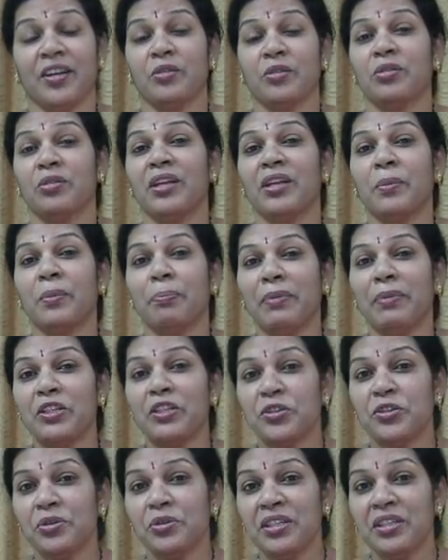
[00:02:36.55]
So that
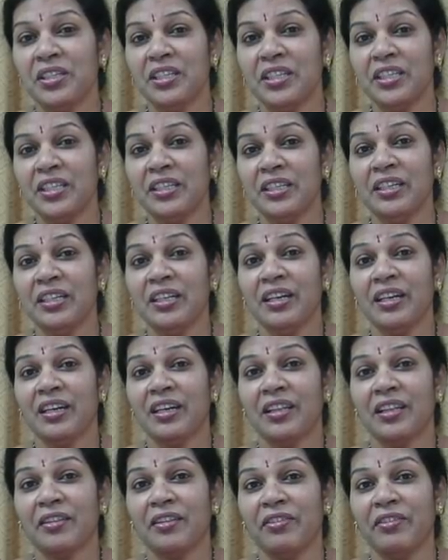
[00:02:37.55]
maturity,
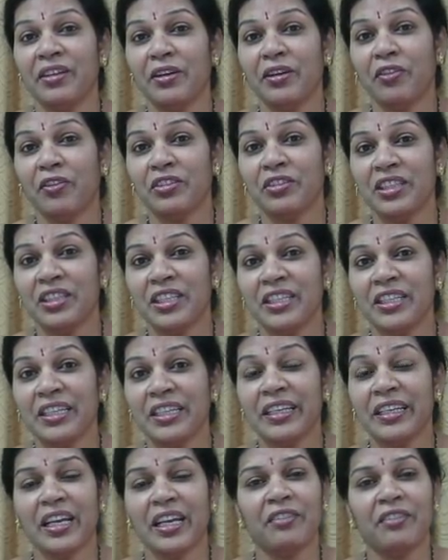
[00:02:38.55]
the way of
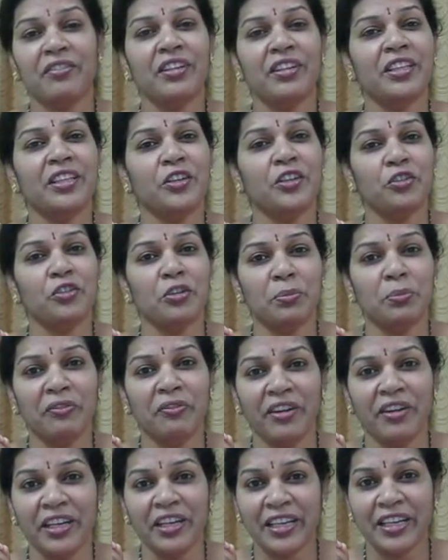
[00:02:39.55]
thinking, everything should be
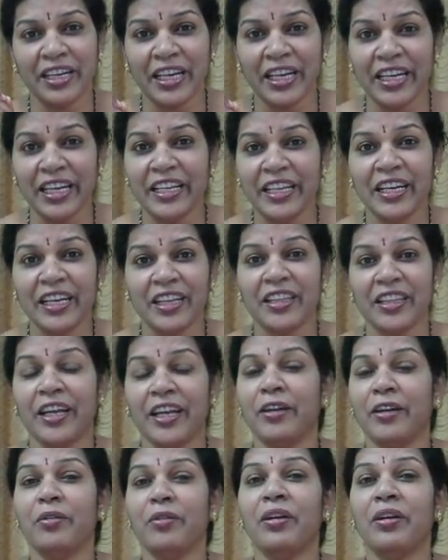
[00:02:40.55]
very clear,
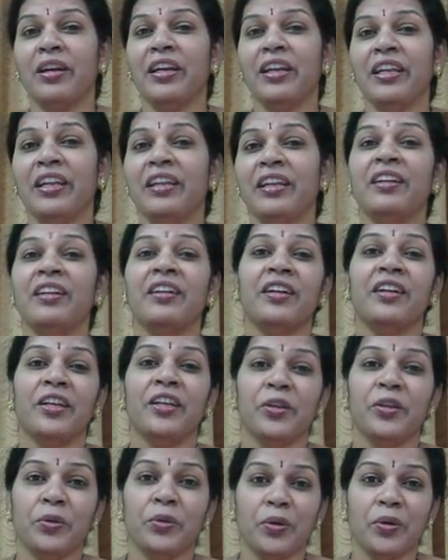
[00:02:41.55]
then only
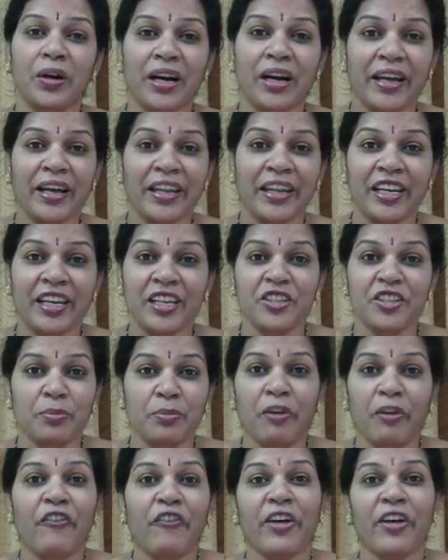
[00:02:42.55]
you are
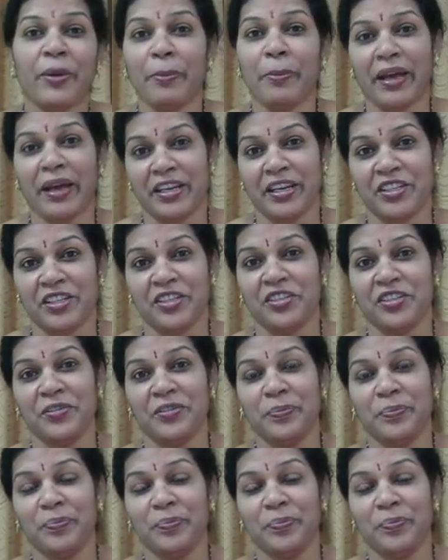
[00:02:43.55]
eligible for marriage.